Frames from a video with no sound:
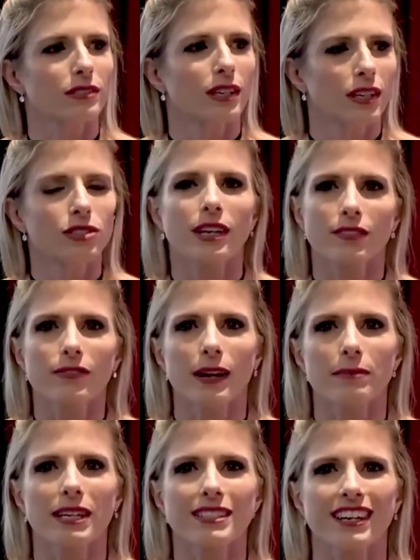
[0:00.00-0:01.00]
that's wide ranging,
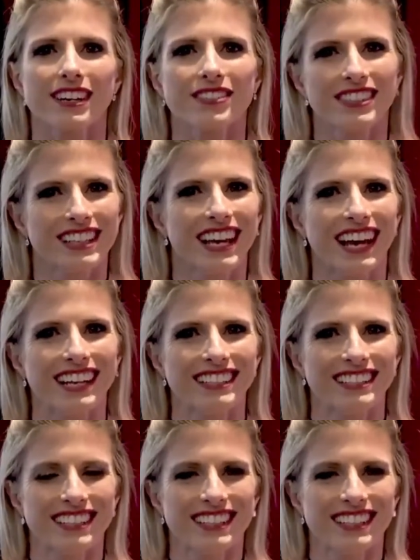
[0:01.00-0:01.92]
find myself. Wide yeah. ranging